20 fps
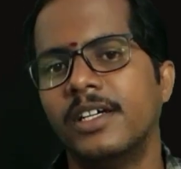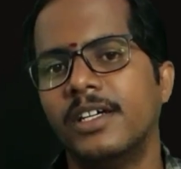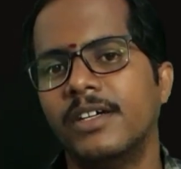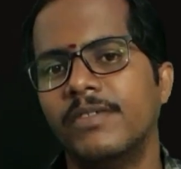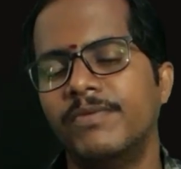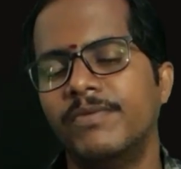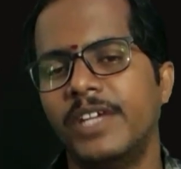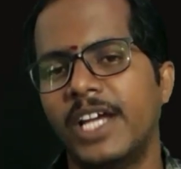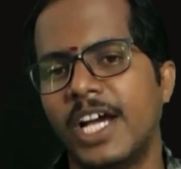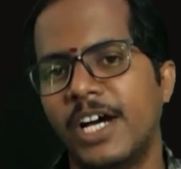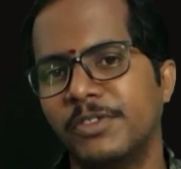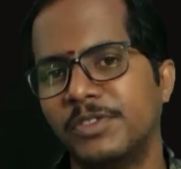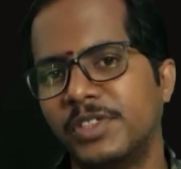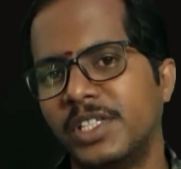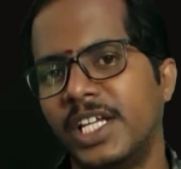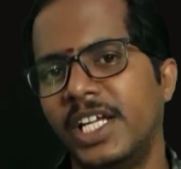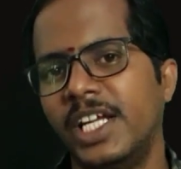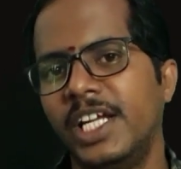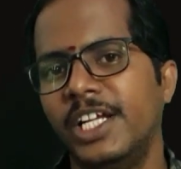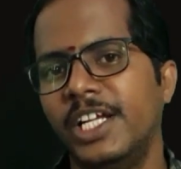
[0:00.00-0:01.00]
we have
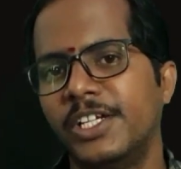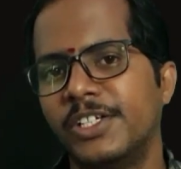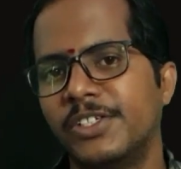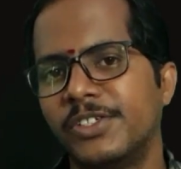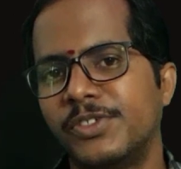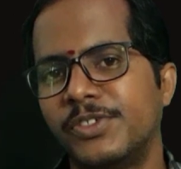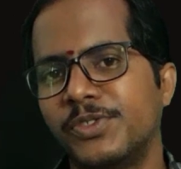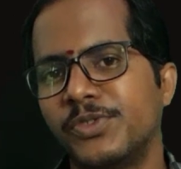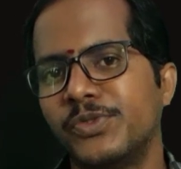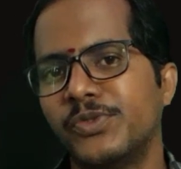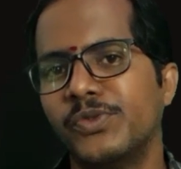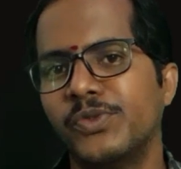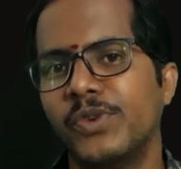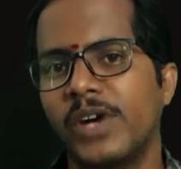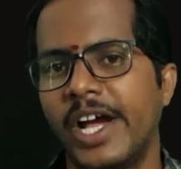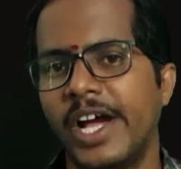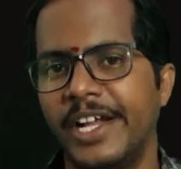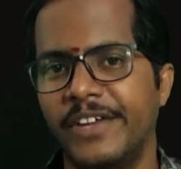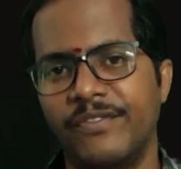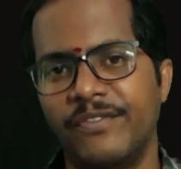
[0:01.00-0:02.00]
3, 2
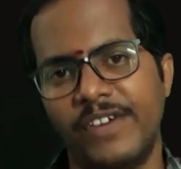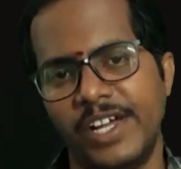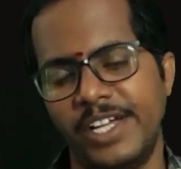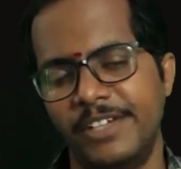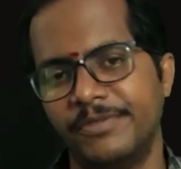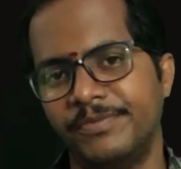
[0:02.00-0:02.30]
and 5.